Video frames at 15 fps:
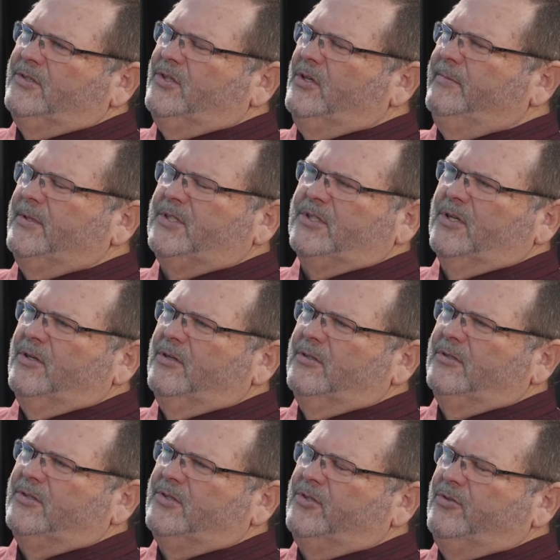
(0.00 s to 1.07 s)
two
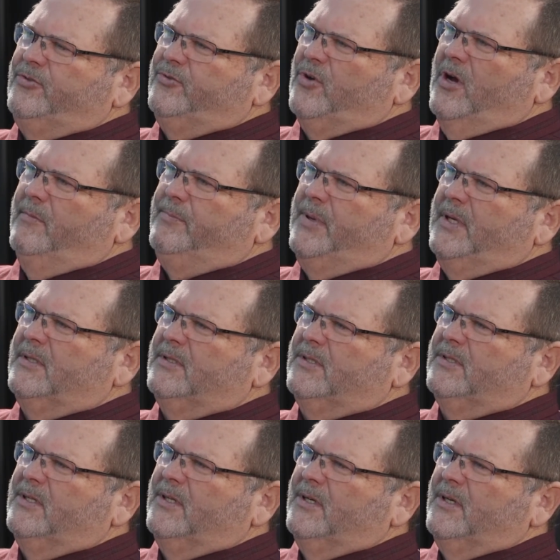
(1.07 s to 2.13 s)
bassoons, two
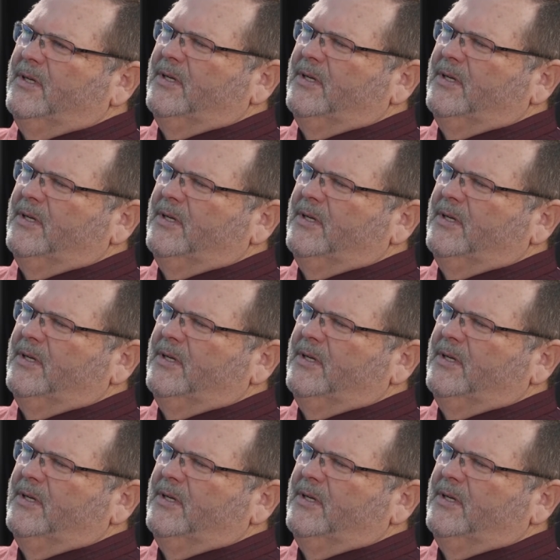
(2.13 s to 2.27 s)
trumpets,